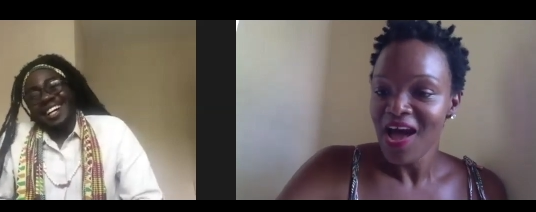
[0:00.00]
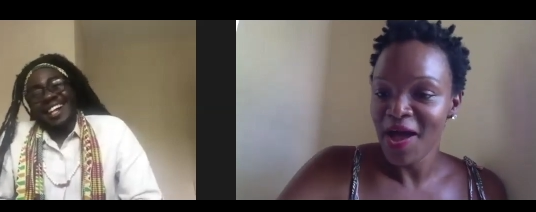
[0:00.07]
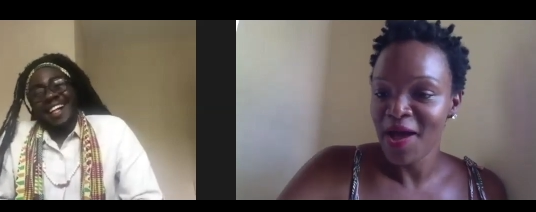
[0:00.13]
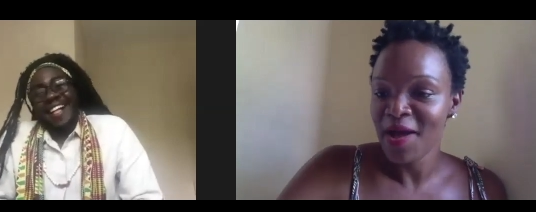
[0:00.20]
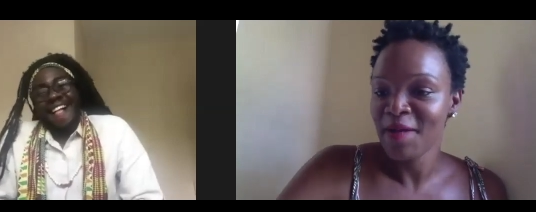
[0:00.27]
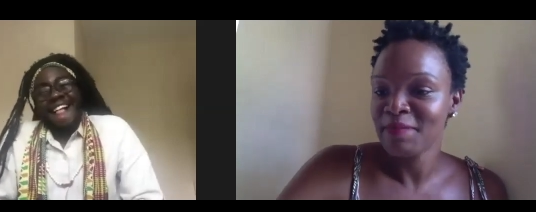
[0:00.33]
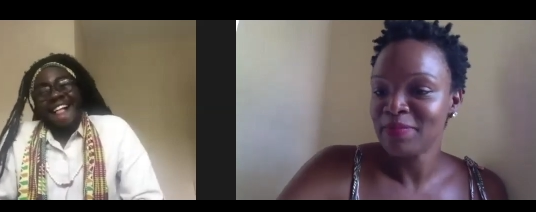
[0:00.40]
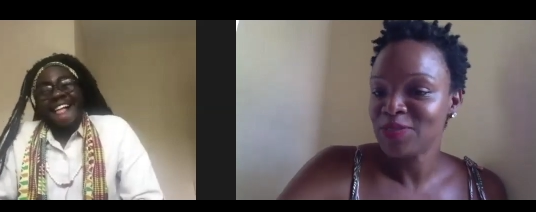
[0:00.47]

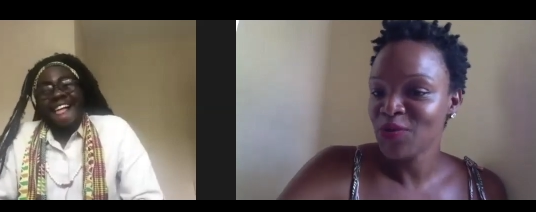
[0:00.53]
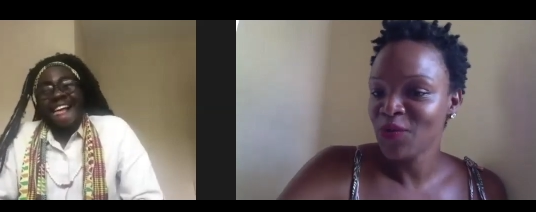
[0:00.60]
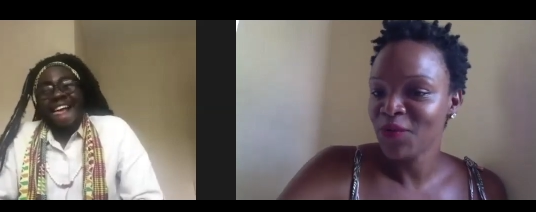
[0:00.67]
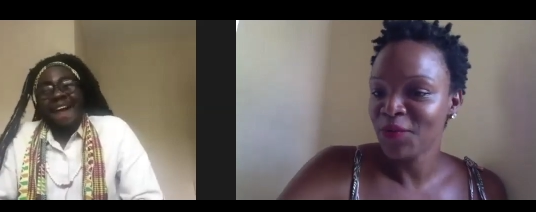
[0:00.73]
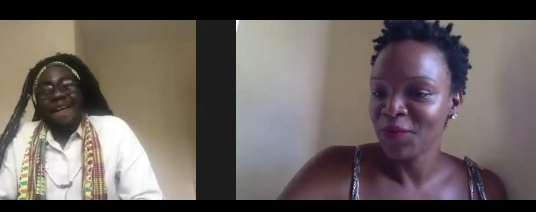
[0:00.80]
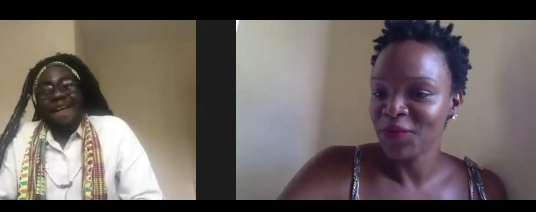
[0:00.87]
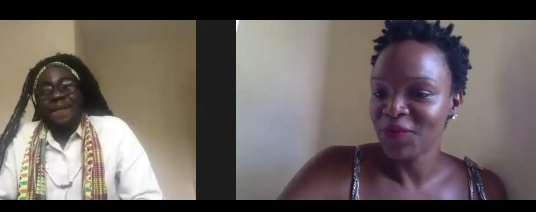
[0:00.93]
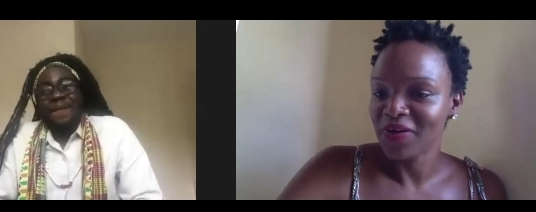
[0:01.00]
Speaker 1: um,
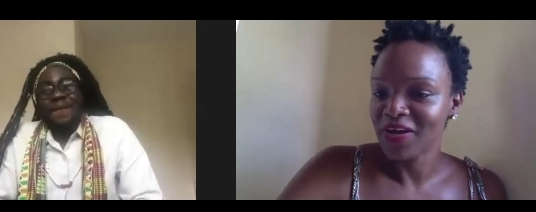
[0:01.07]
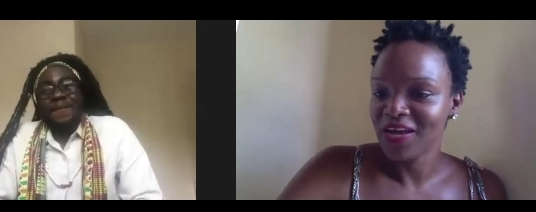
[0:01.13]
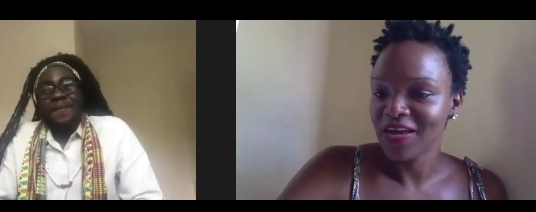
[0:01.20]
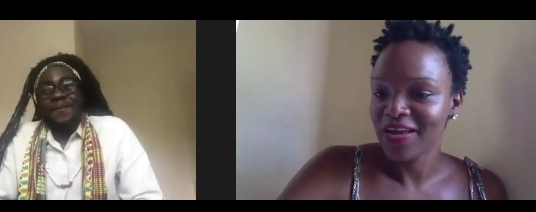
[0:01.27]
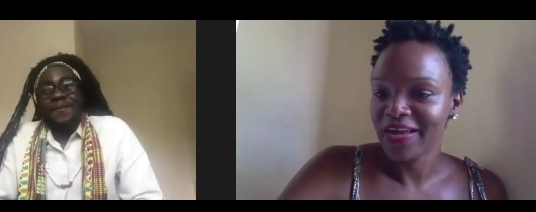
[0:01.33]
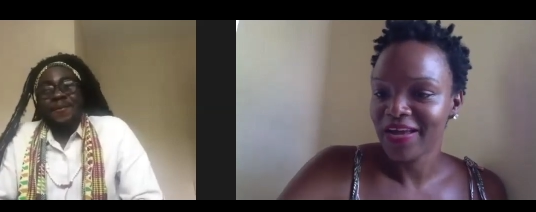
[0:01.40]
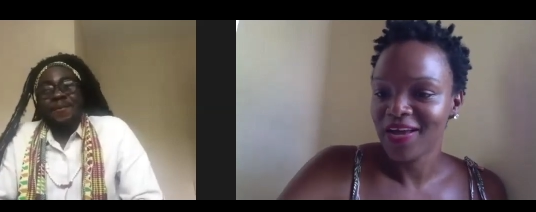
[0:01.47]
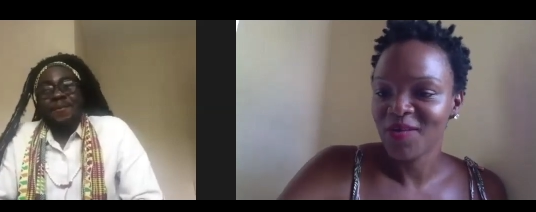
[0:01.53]
so,
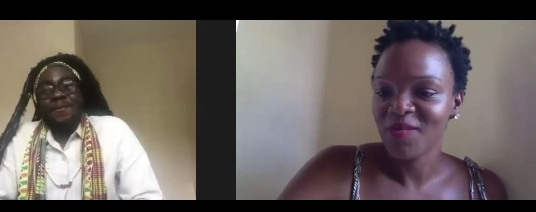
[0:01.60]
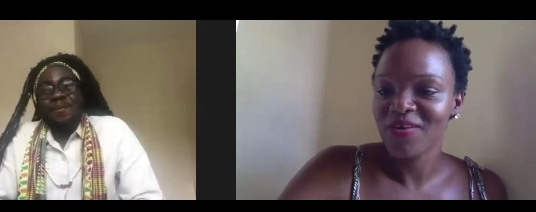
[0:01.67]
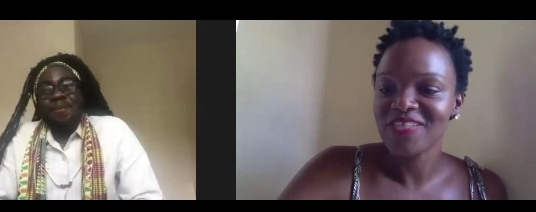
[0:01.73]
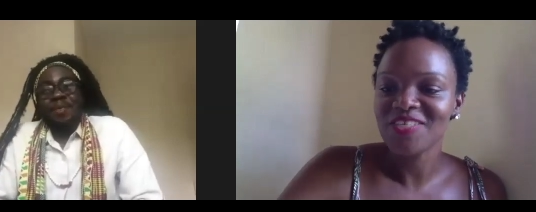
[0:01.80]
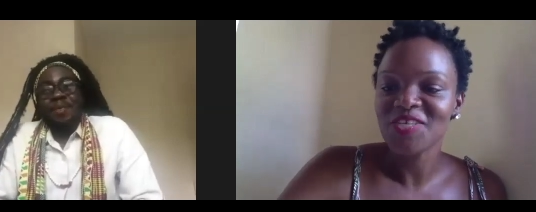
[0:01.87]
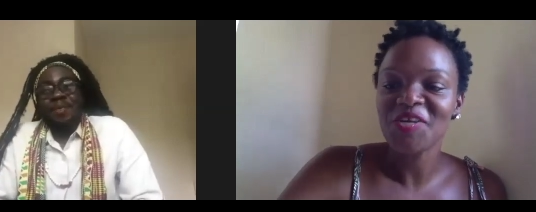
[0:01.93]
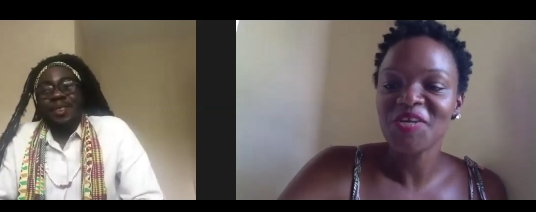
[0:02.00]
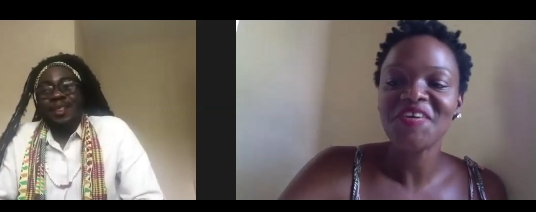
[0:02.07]
what's
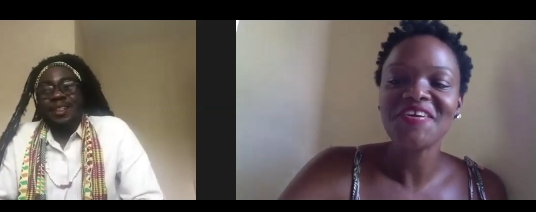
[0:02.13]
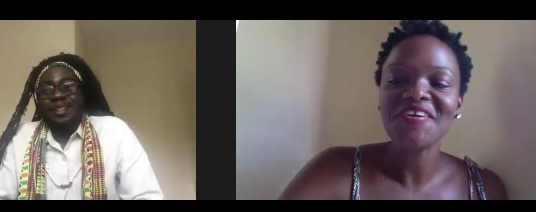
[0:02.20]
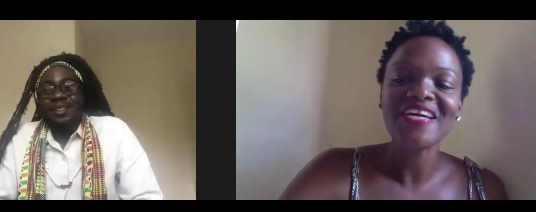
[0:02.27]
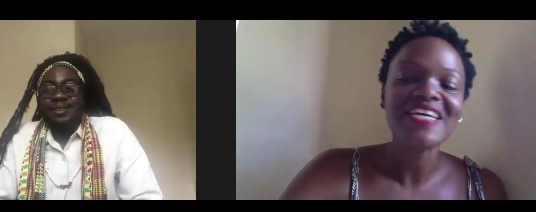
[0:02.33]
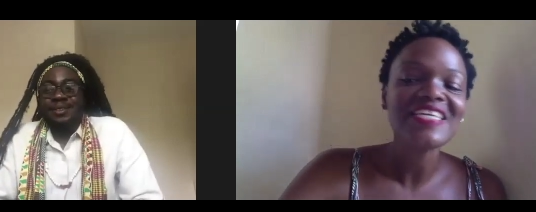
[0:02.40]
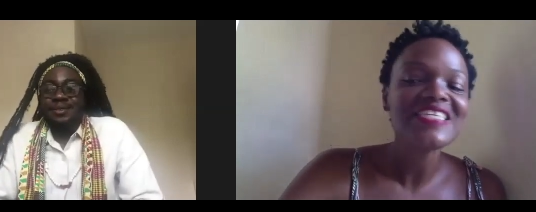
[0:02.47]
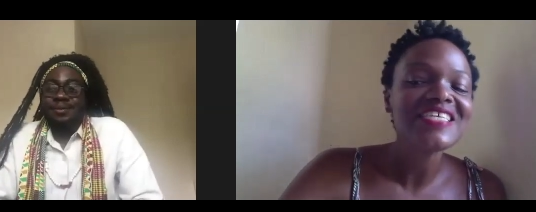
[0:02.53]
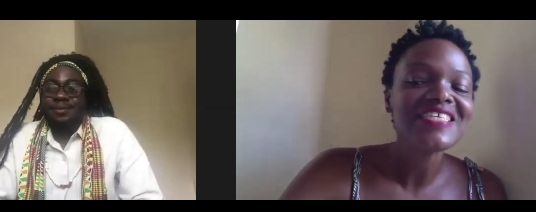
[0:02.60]
the
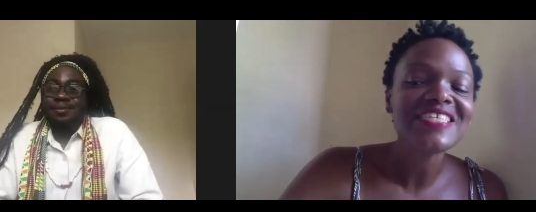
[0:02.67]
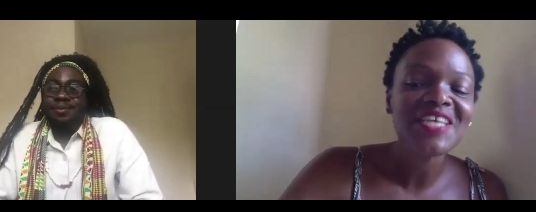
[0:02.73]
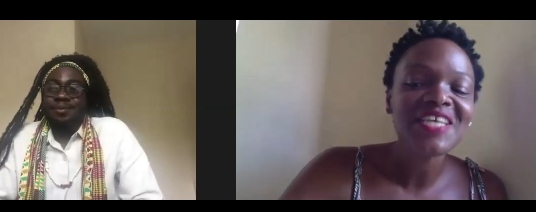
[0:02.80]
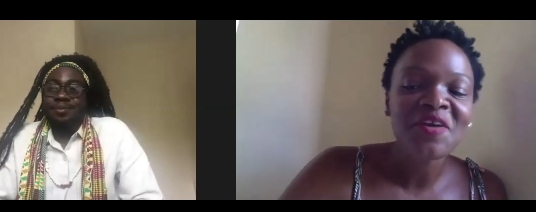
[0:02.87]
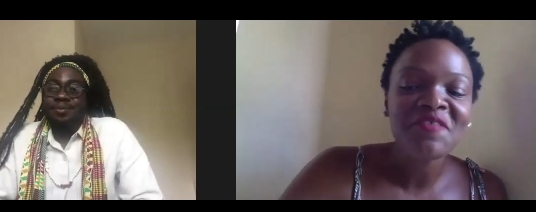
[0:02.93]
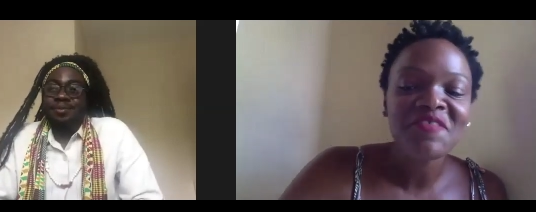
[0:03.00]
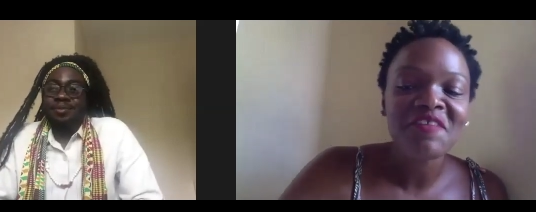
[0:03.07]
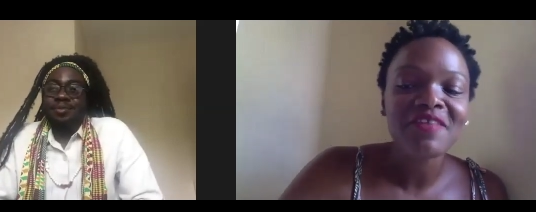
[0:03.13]
craziest thing
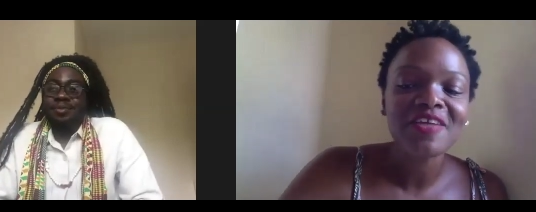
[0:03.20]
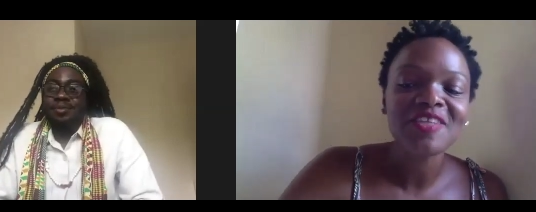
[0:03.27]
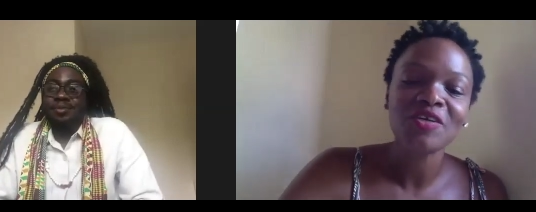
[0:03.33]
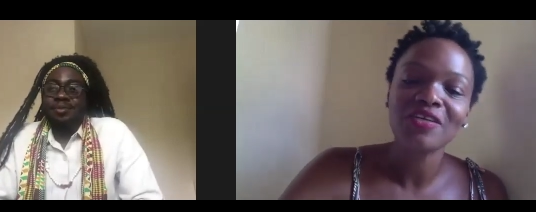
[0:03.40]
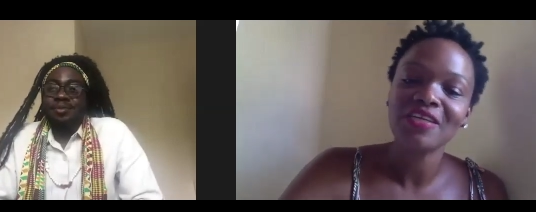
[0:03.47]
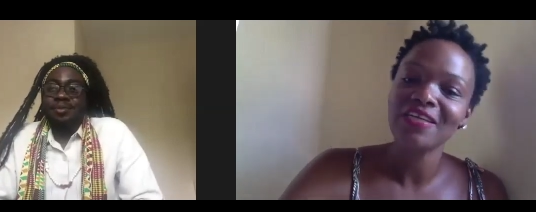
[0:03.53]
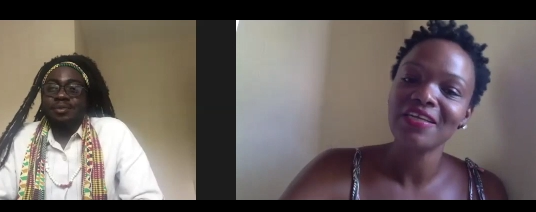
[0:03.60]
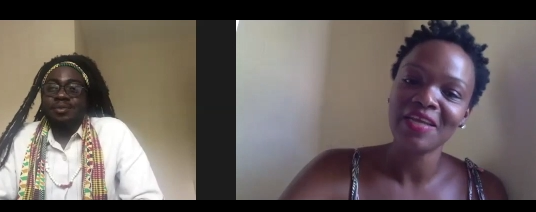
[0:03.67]
you've ever done
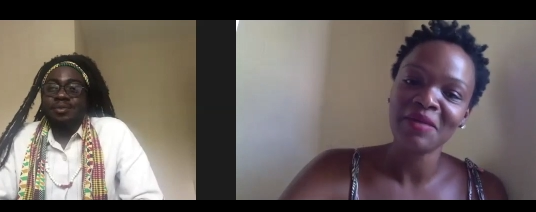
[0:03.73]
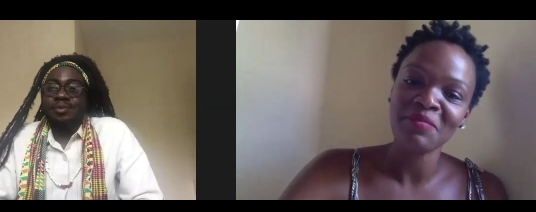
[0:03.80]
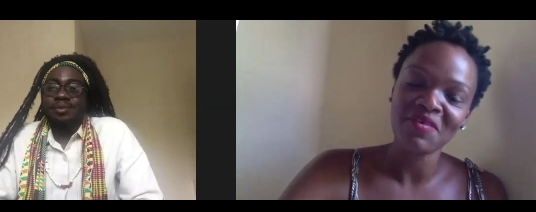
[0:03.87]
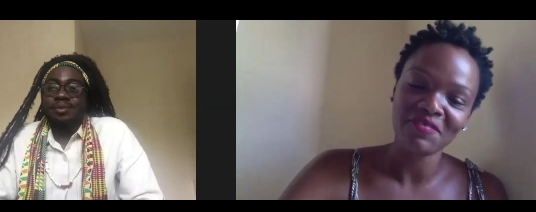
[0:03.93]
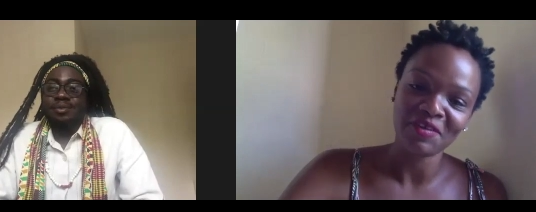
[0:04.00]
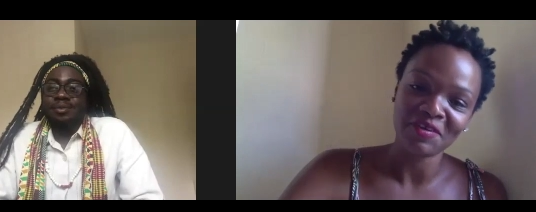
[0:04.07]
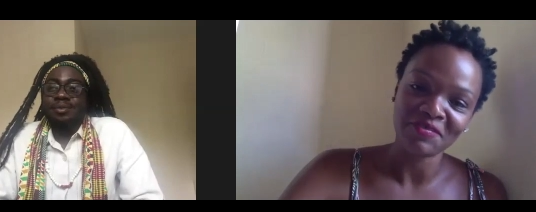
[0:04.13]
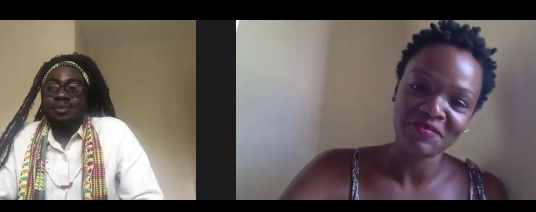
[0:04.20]
in the name of
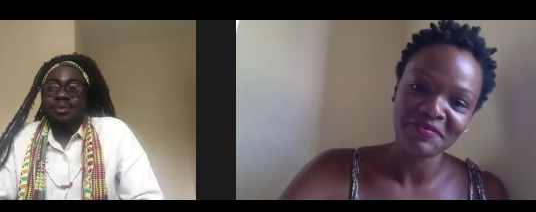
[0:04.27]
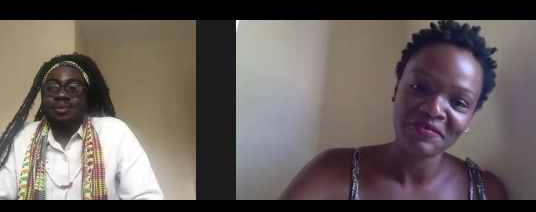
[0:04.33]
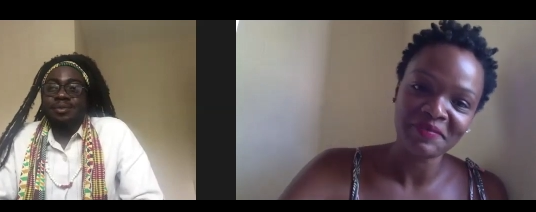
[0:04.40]
love?